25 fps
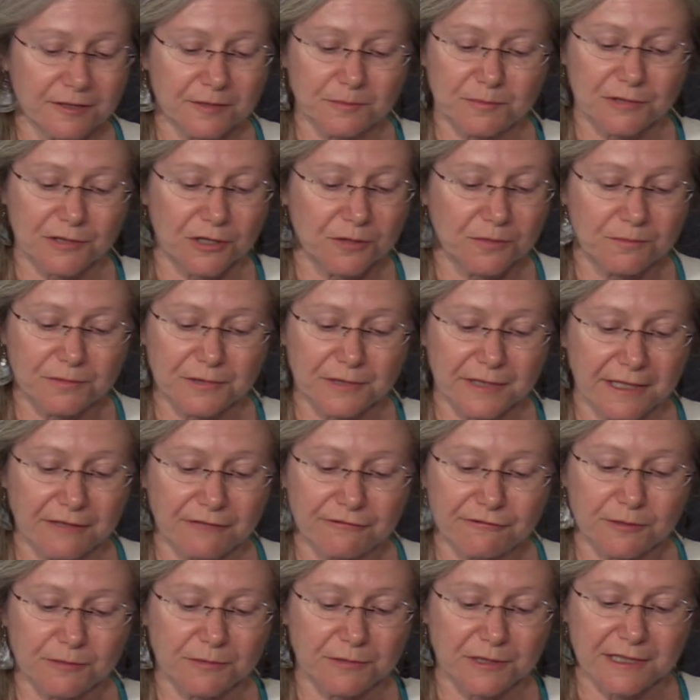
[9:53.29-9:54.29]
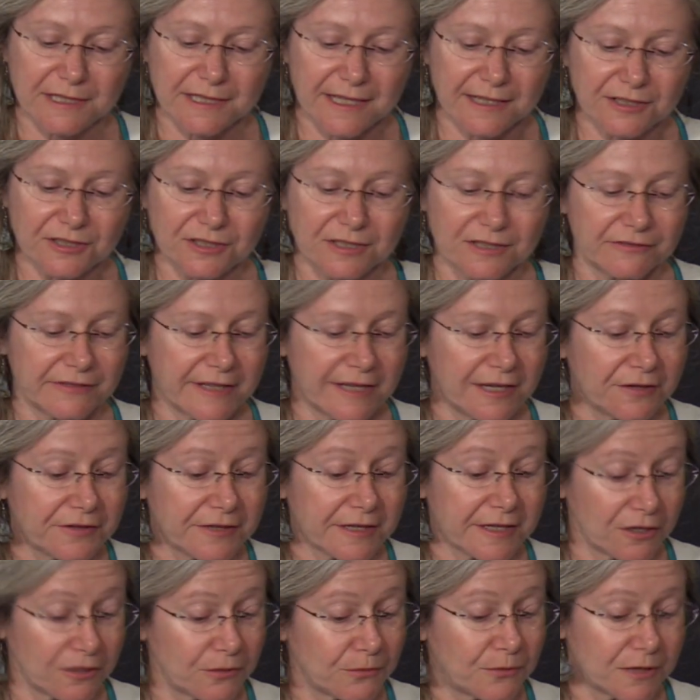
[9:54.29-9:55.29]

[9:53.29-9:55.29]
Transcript: appropriate for protection of healthcare